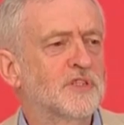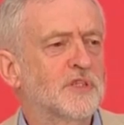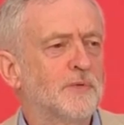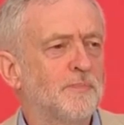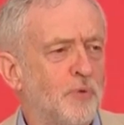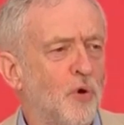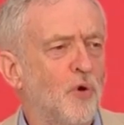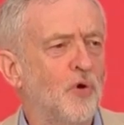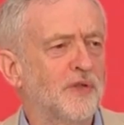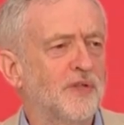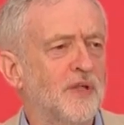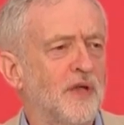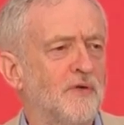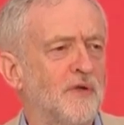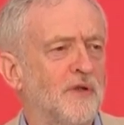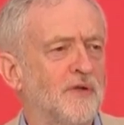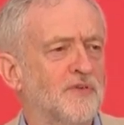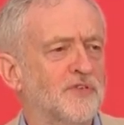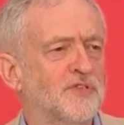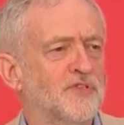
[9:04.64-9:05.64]
support their
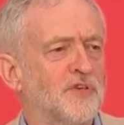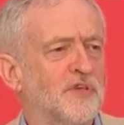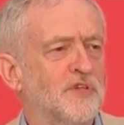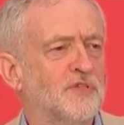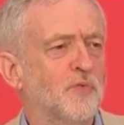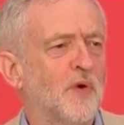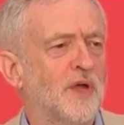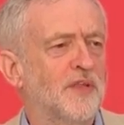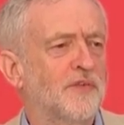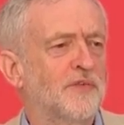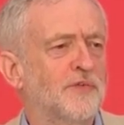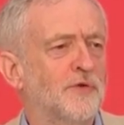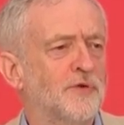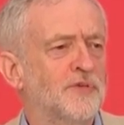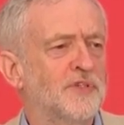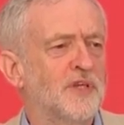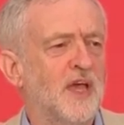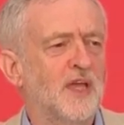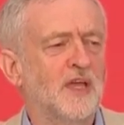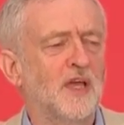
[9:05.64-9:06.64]
industries, whether
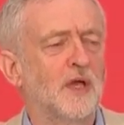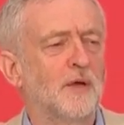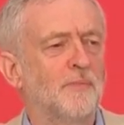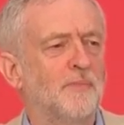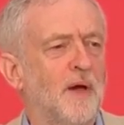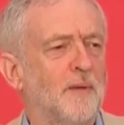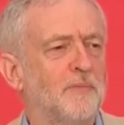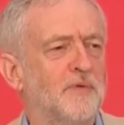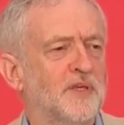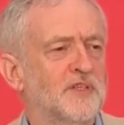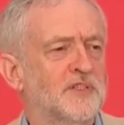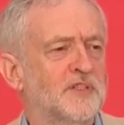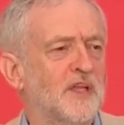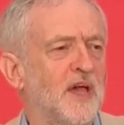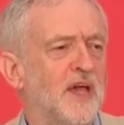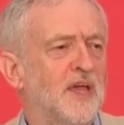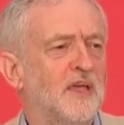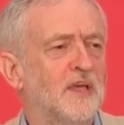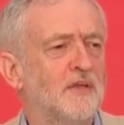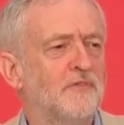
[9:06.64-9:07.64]
through taking a public
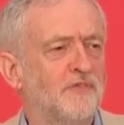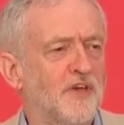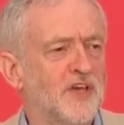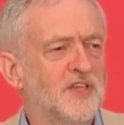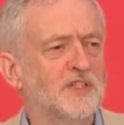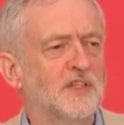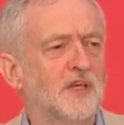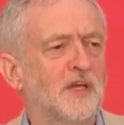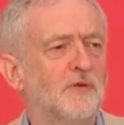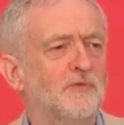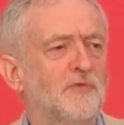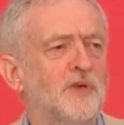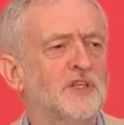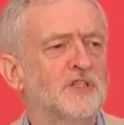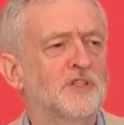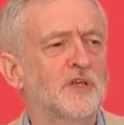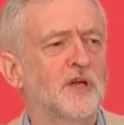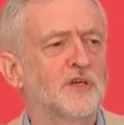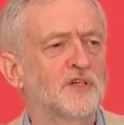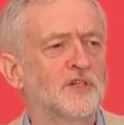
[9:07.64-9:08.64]
stake, investing in
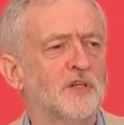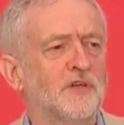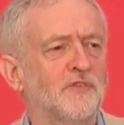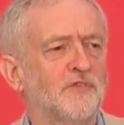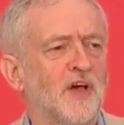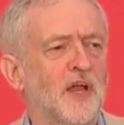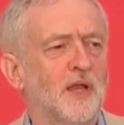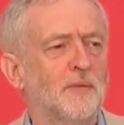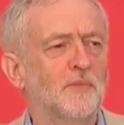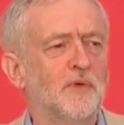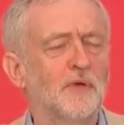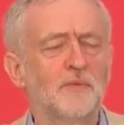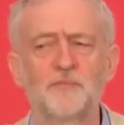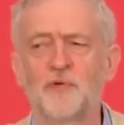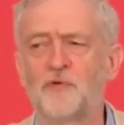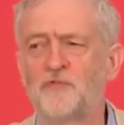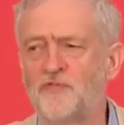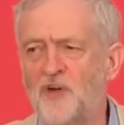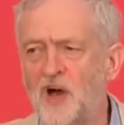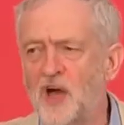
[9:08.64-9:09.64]
research and development,
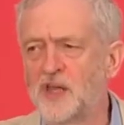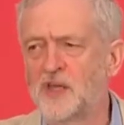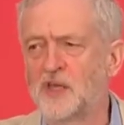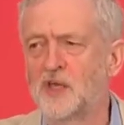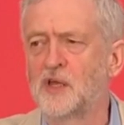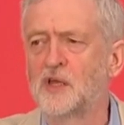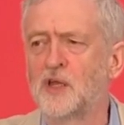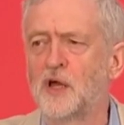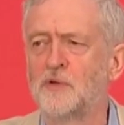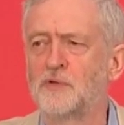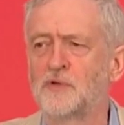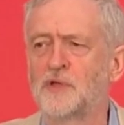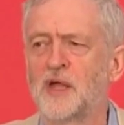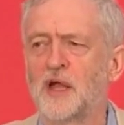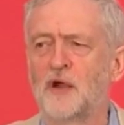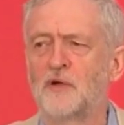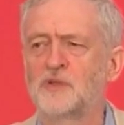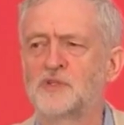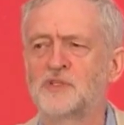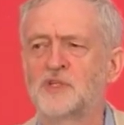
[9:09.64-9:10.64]
providing loan
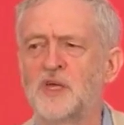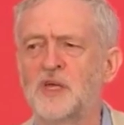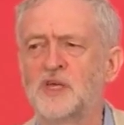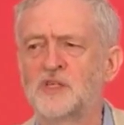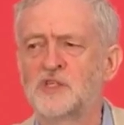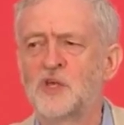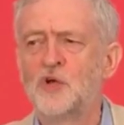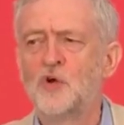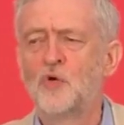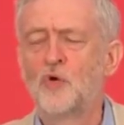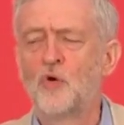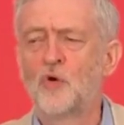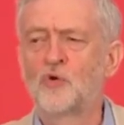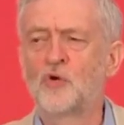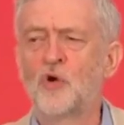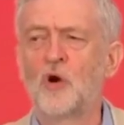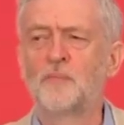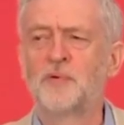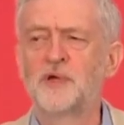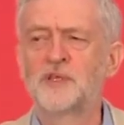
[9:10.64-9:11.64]
guarantees, or
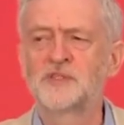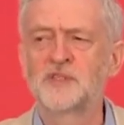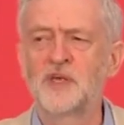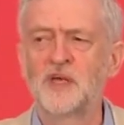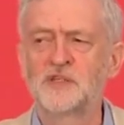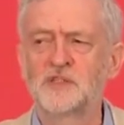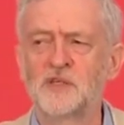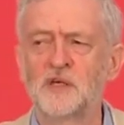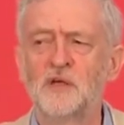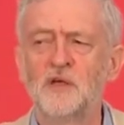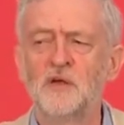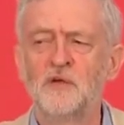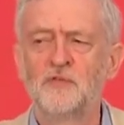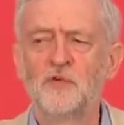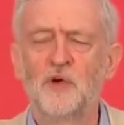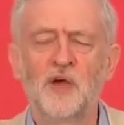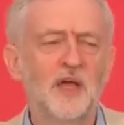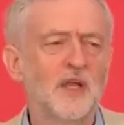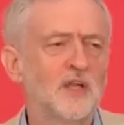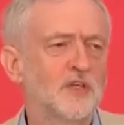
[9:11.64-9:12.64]
compensating
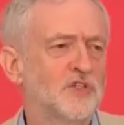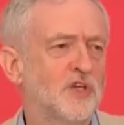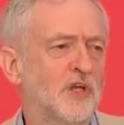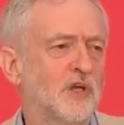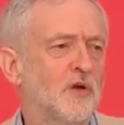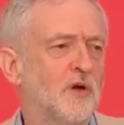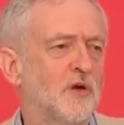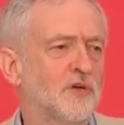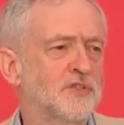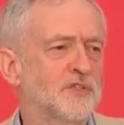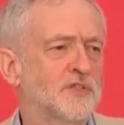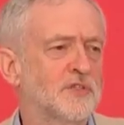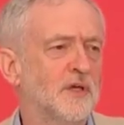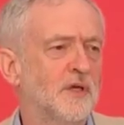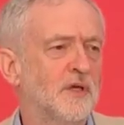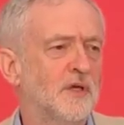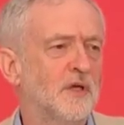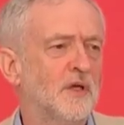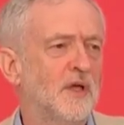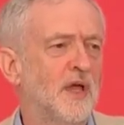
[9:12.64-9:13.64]
for energy costs.
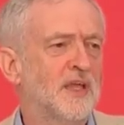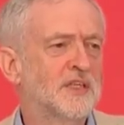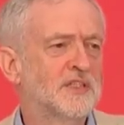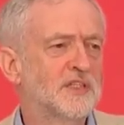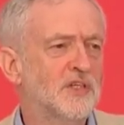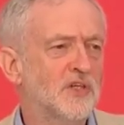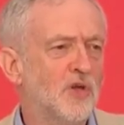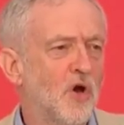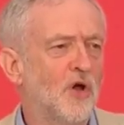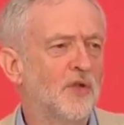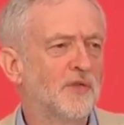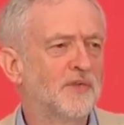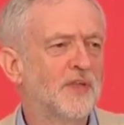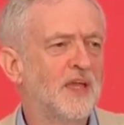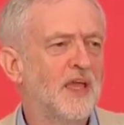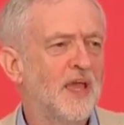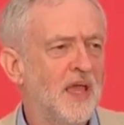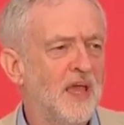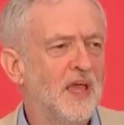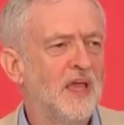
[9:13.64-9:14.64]
It's not
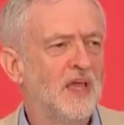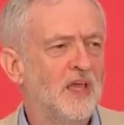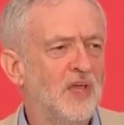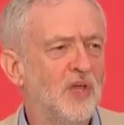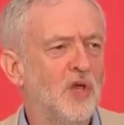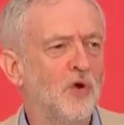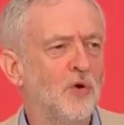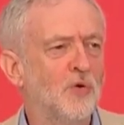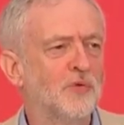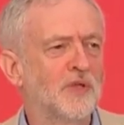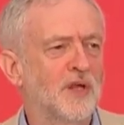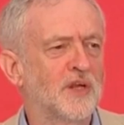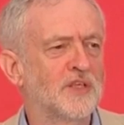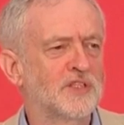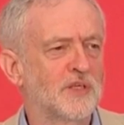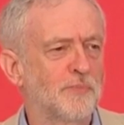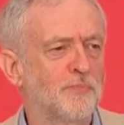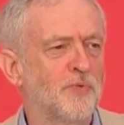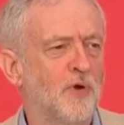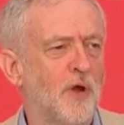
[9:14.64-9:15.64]
the EU that
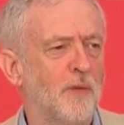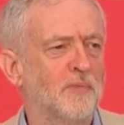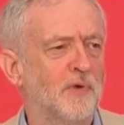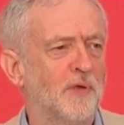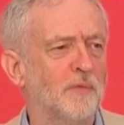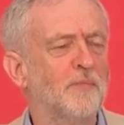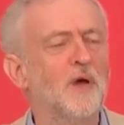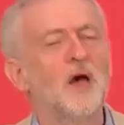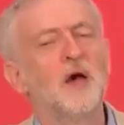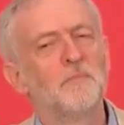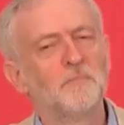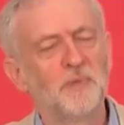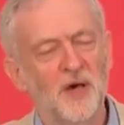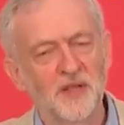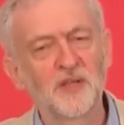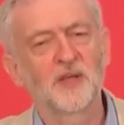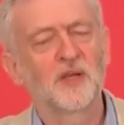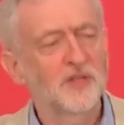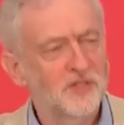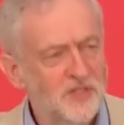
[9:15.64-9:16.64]
is the problem,
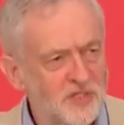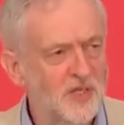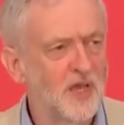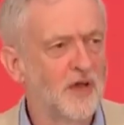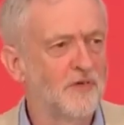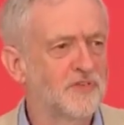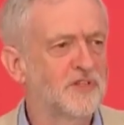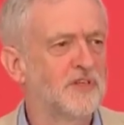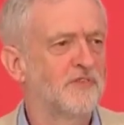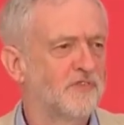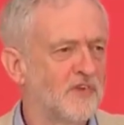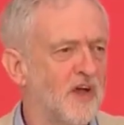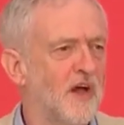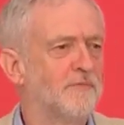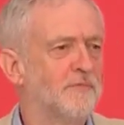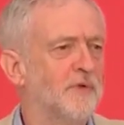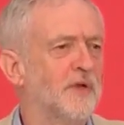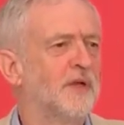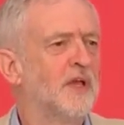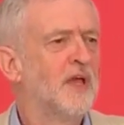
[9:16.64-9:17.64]
but the Conservative
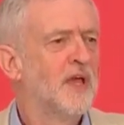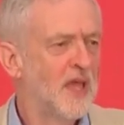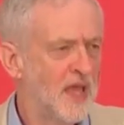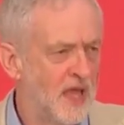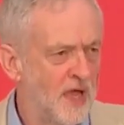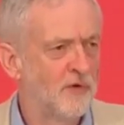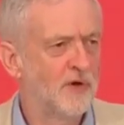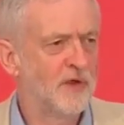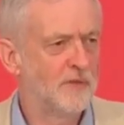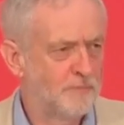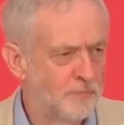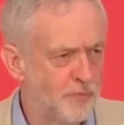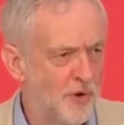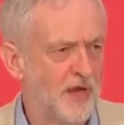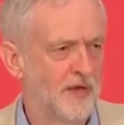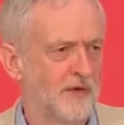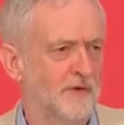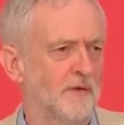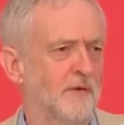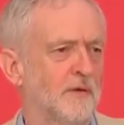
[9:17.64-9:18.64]
government here in
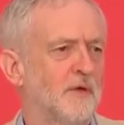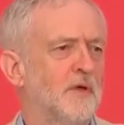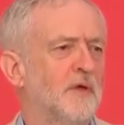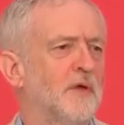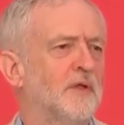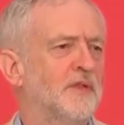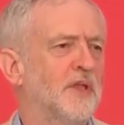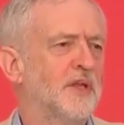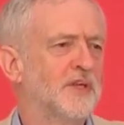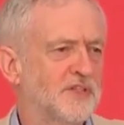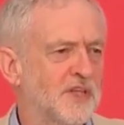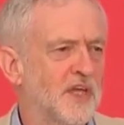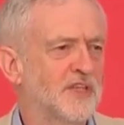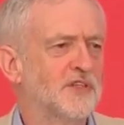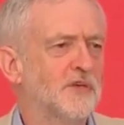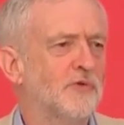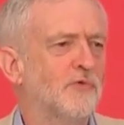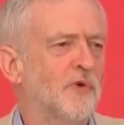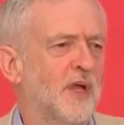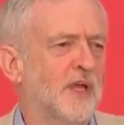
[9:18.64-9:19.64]
Britain that
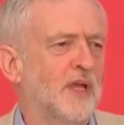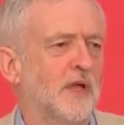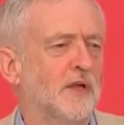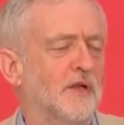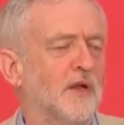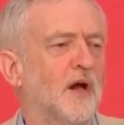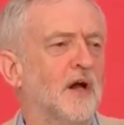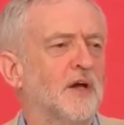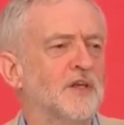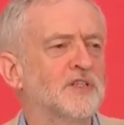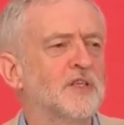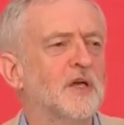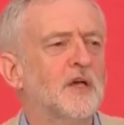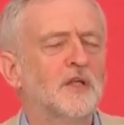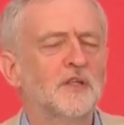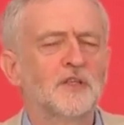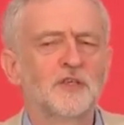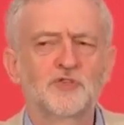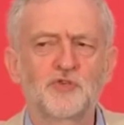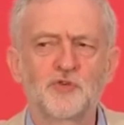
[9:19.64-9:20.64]
doesn't recognise
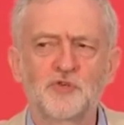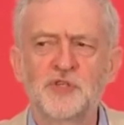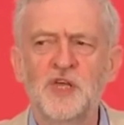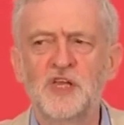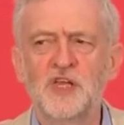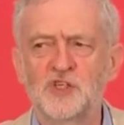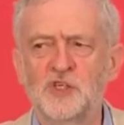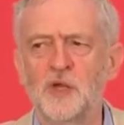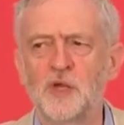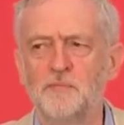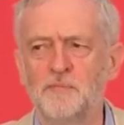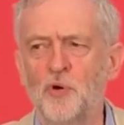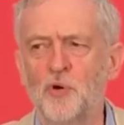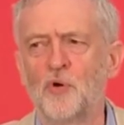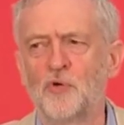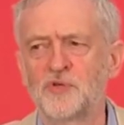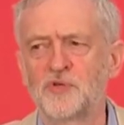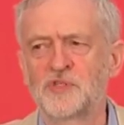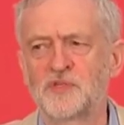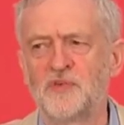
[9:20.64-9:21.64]
the strategic
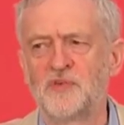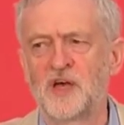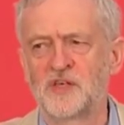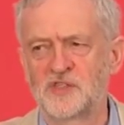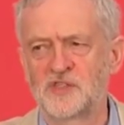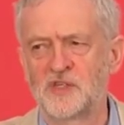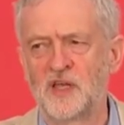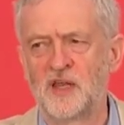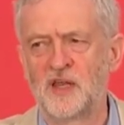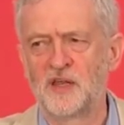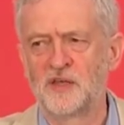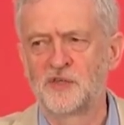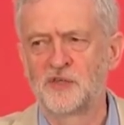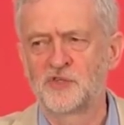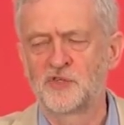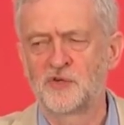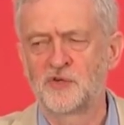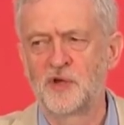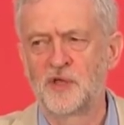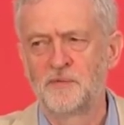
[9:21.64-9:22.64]
importance of our steel
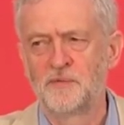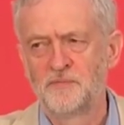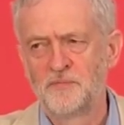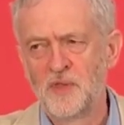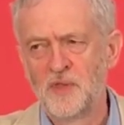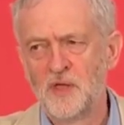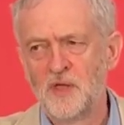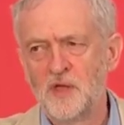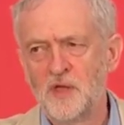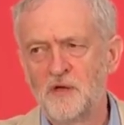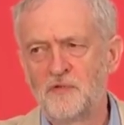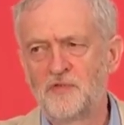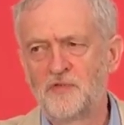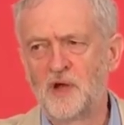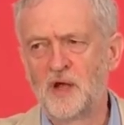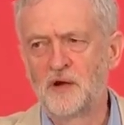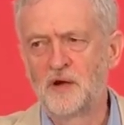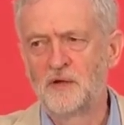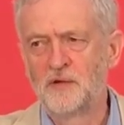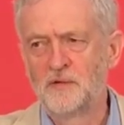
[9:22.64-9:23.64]
industry.
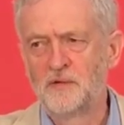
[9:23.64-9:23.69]
For our